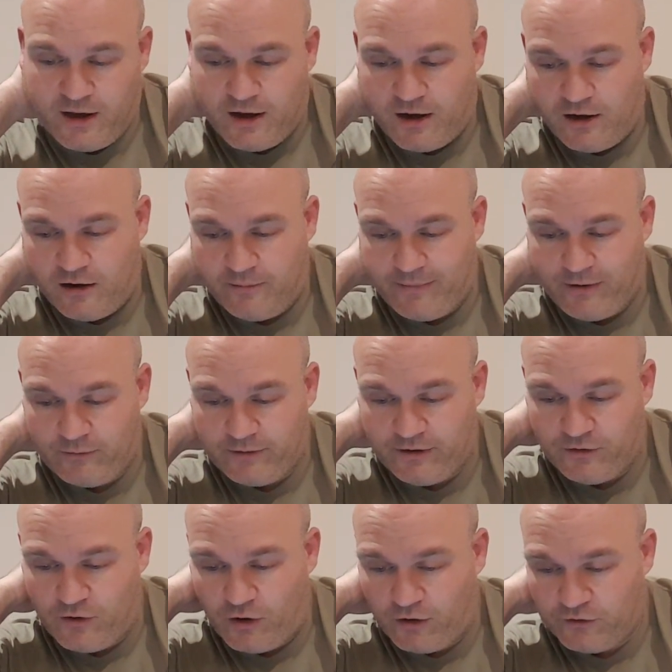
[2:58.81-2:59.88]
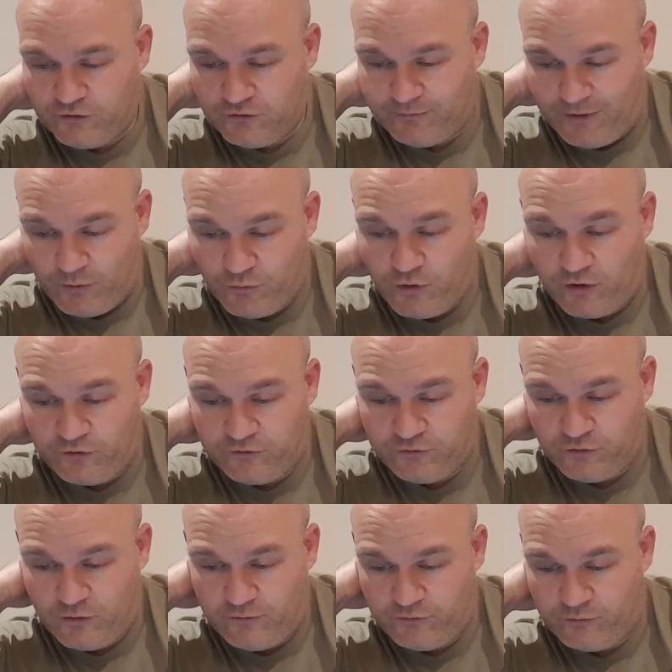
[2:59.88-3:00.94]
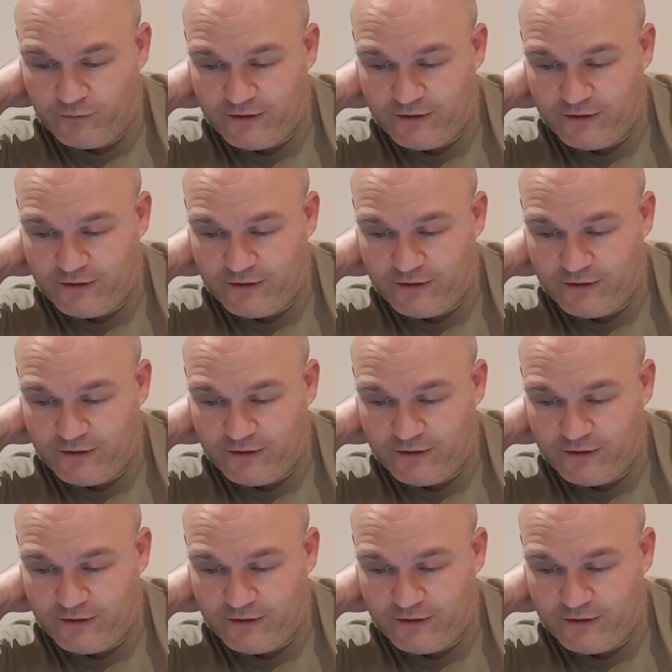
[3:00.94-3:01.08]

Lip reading: My own knowledge of Jehovah's